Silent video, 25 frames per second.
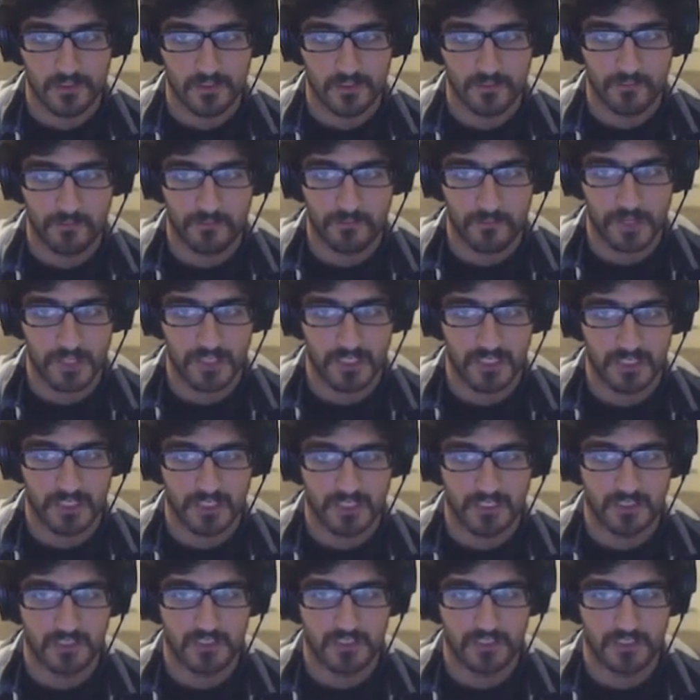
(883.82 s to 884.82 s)
but
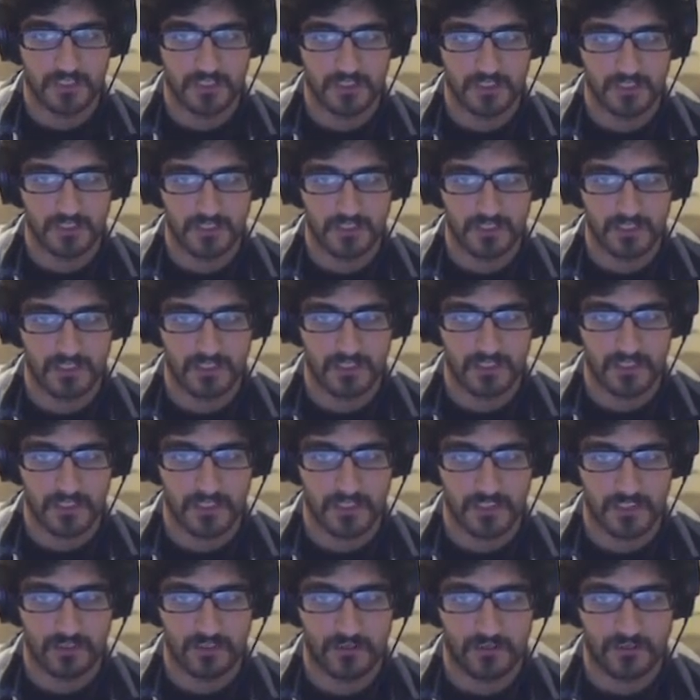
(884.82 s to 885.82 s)
I
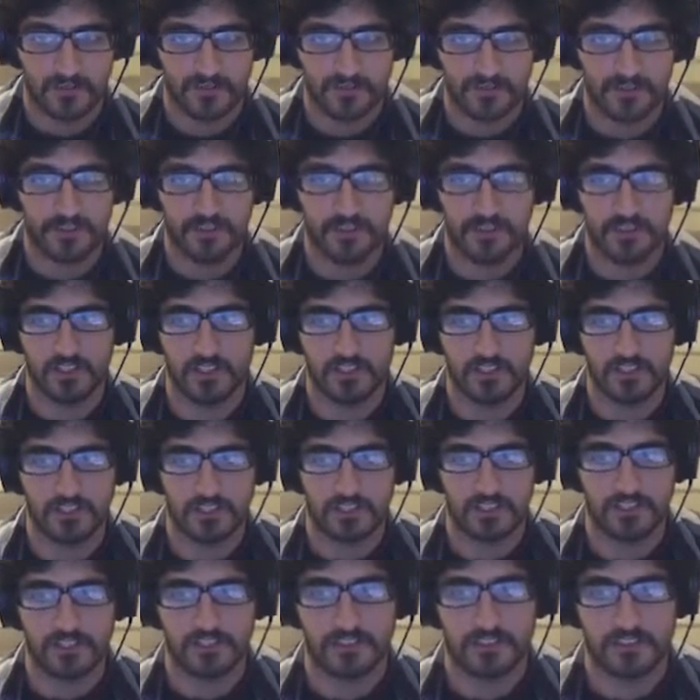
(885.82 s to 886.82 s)
don't feel like
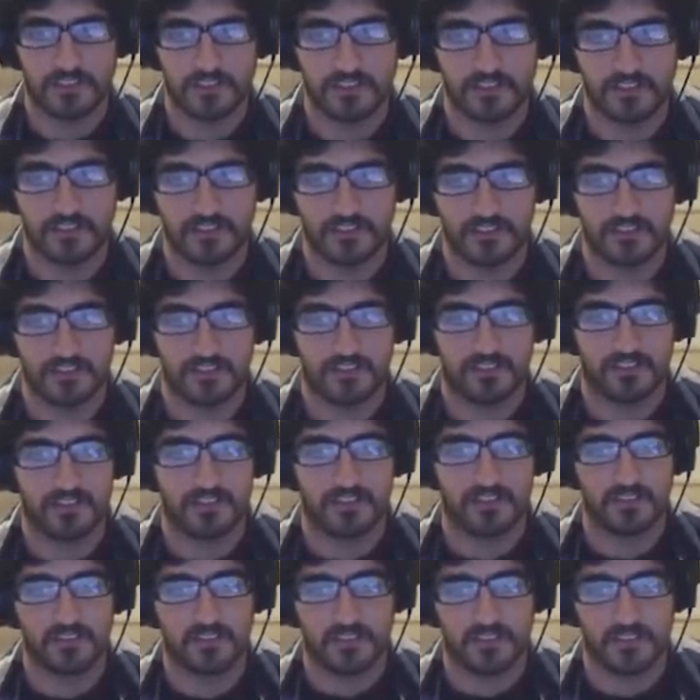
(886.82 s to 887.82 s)

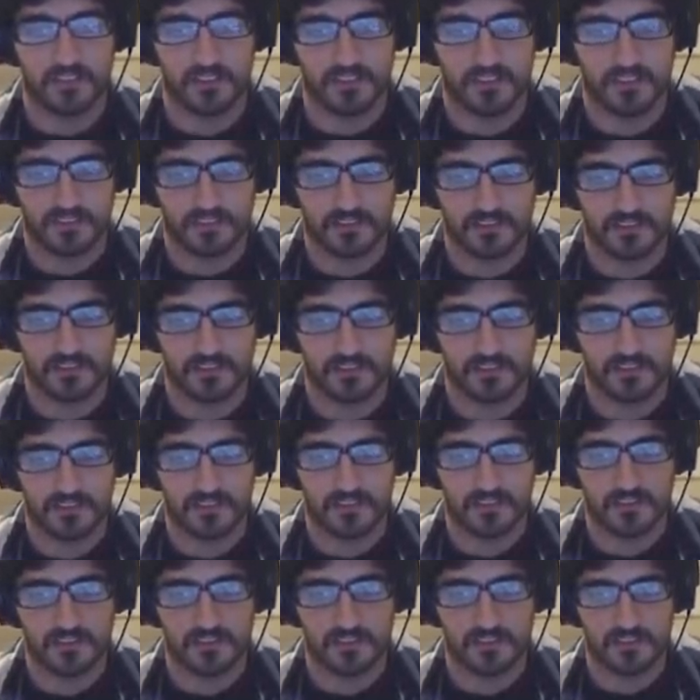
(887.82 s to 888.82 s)

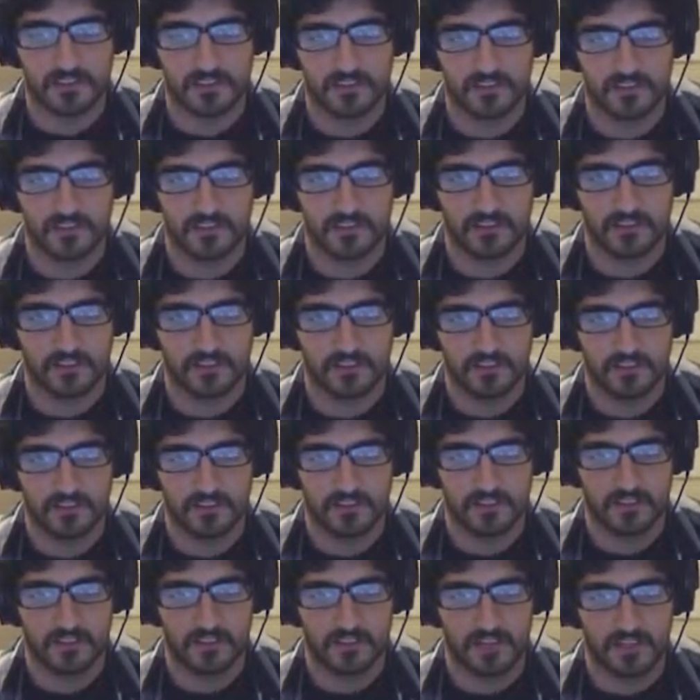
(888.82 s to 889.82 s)
it's
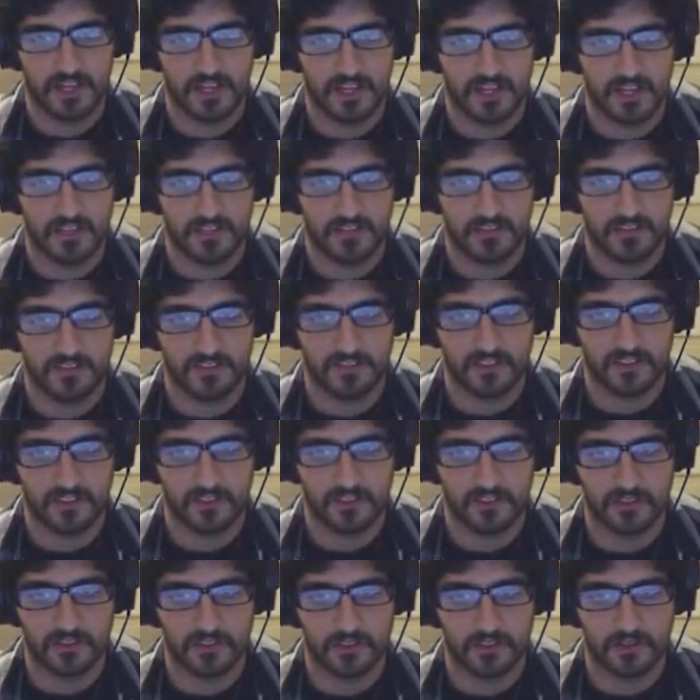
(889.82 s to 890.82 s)
as
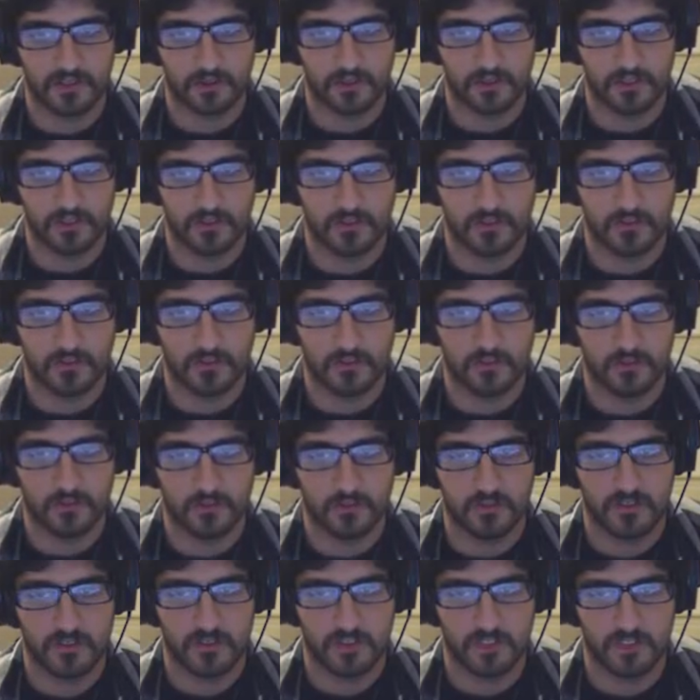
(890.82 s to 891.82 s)
enjoyable
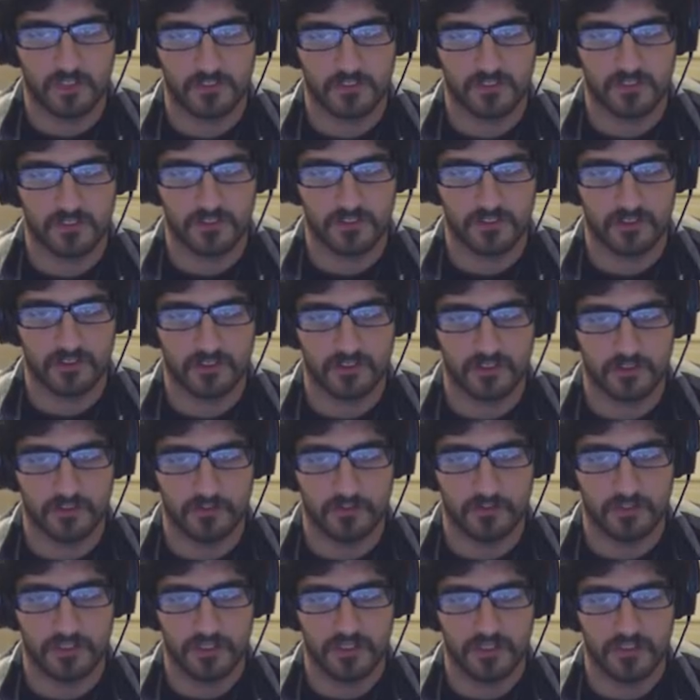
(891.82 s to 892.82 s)
as it should
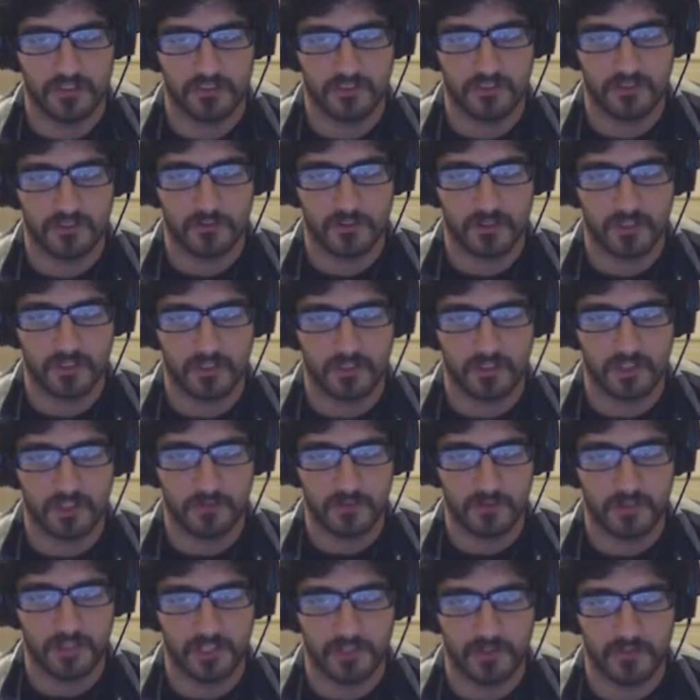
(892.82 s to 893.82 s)
be to me. I mean,
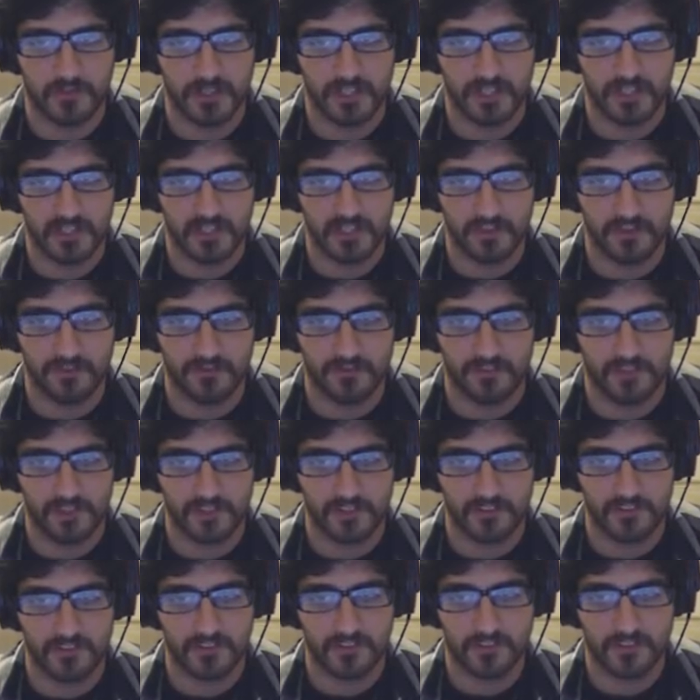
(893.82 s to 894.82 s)
I make a lot of
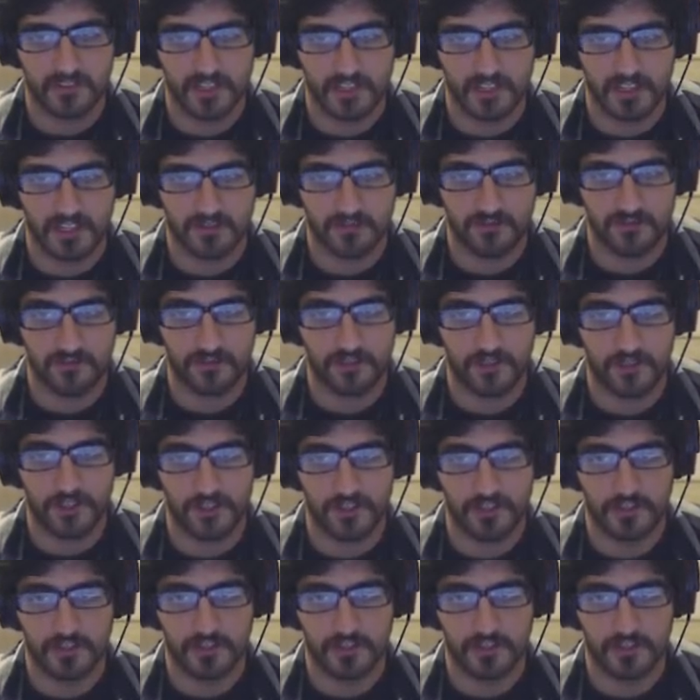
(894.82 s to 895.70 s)
friends and I have fun